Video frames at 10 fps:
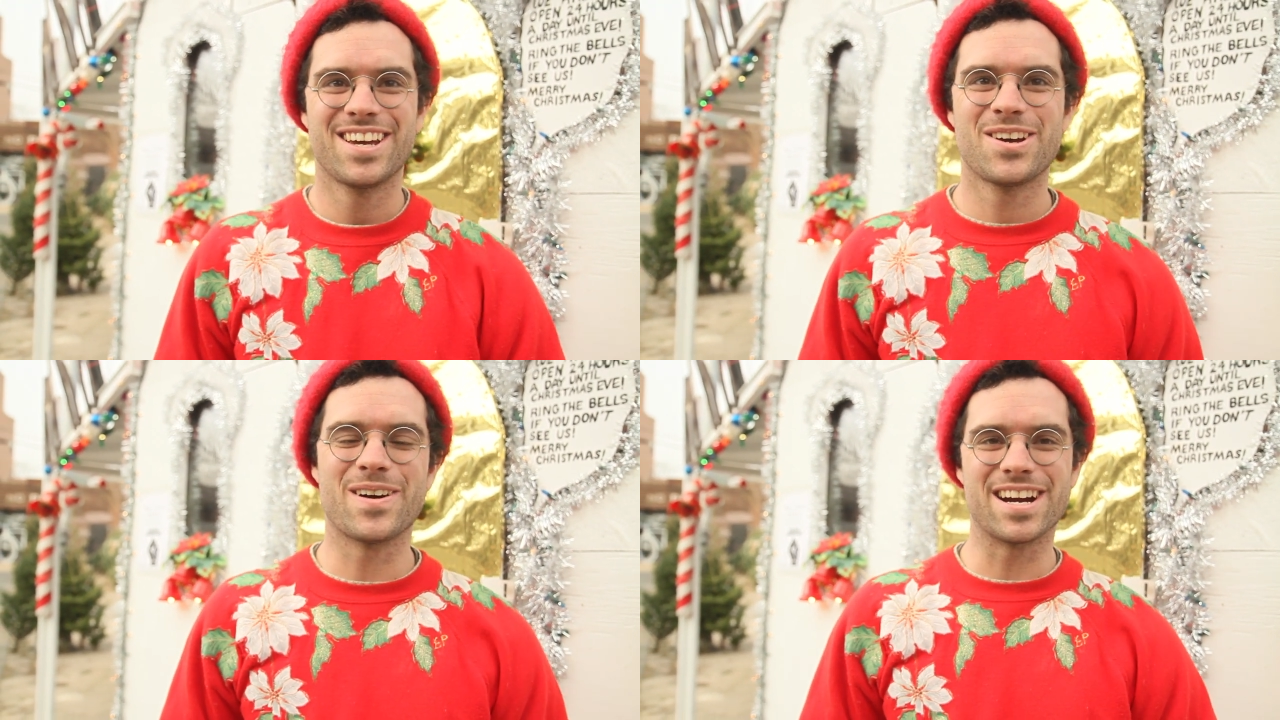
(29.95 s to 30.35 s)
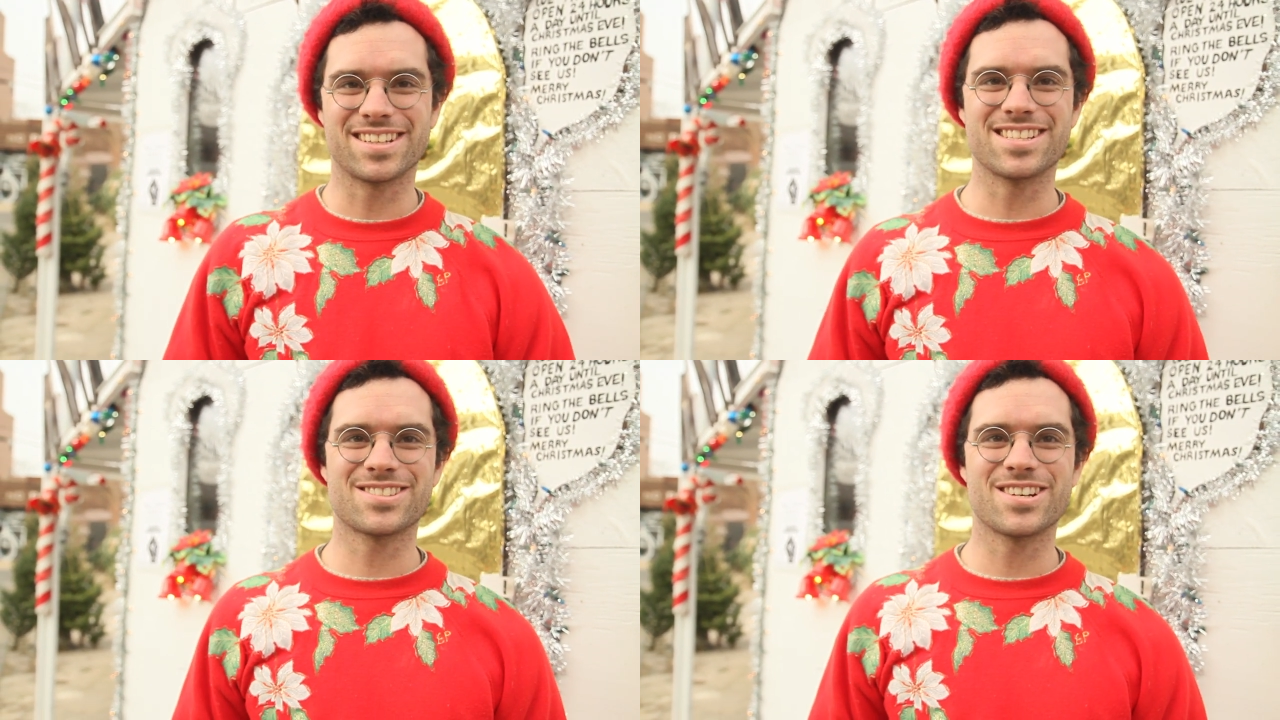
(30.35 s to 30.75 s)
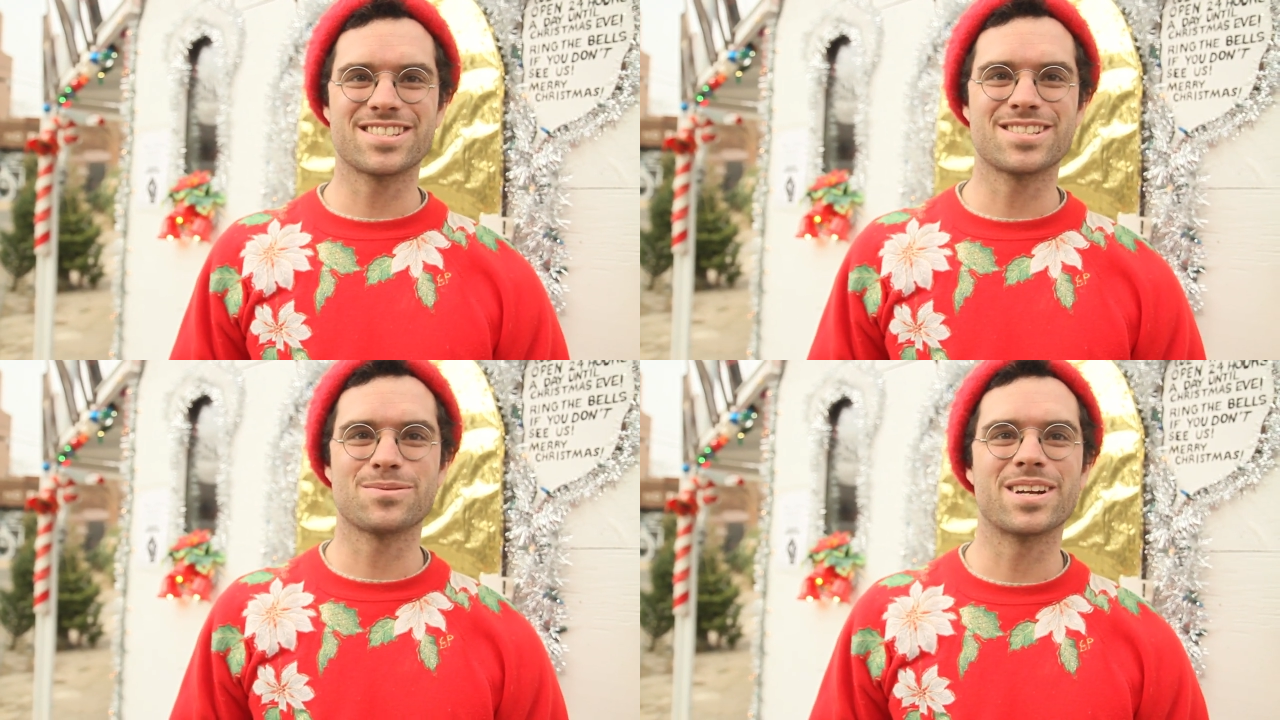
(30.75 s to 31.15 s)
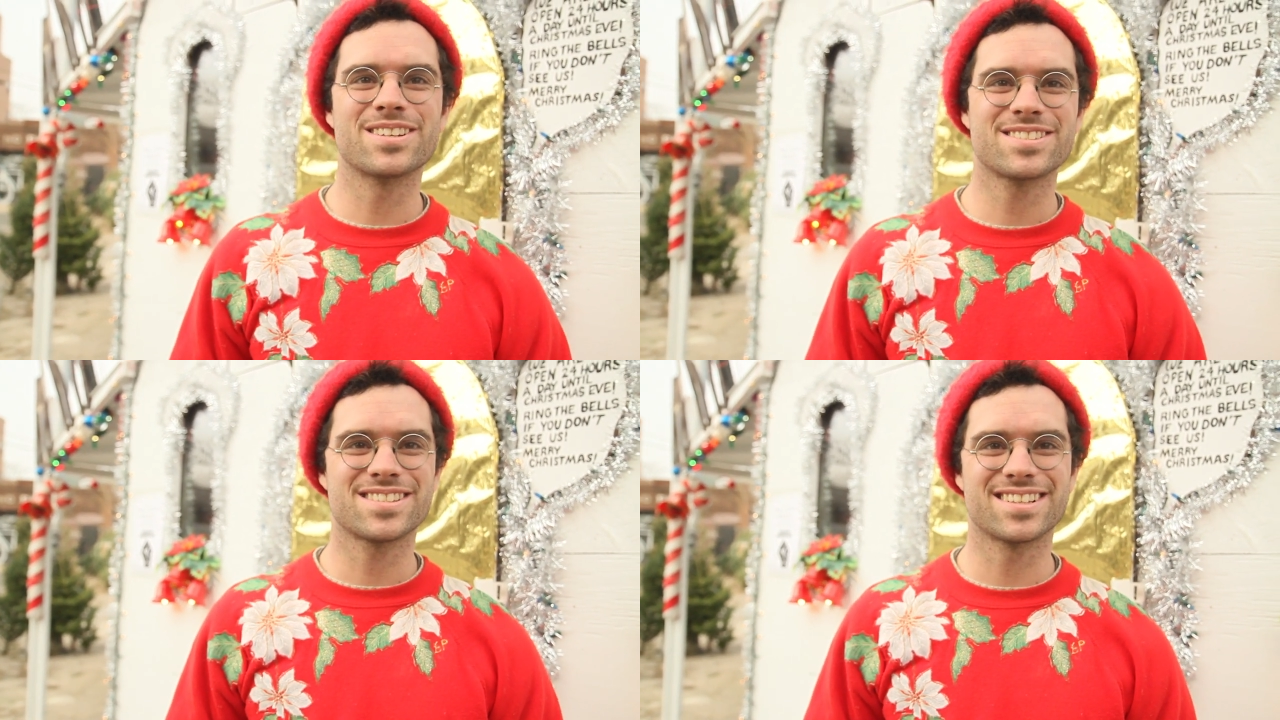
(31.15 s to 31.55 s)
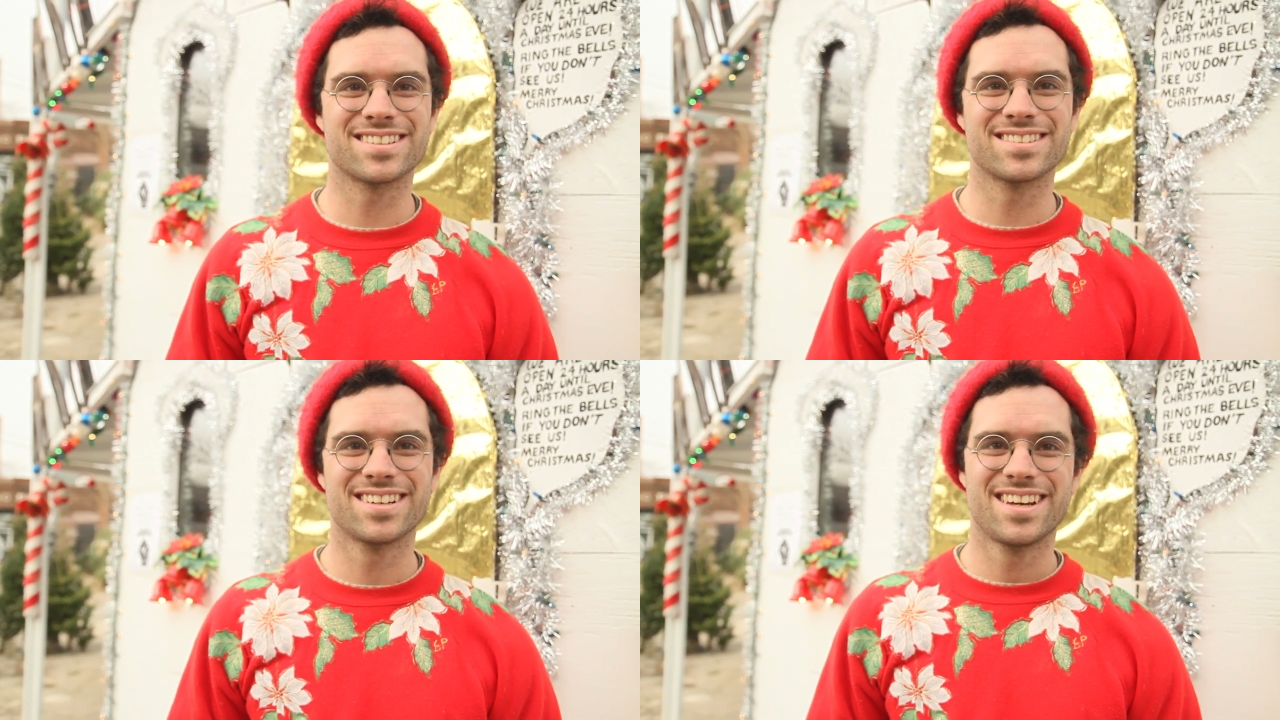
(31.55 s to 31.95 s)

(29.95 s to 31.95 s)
wearing these crazy sweaters and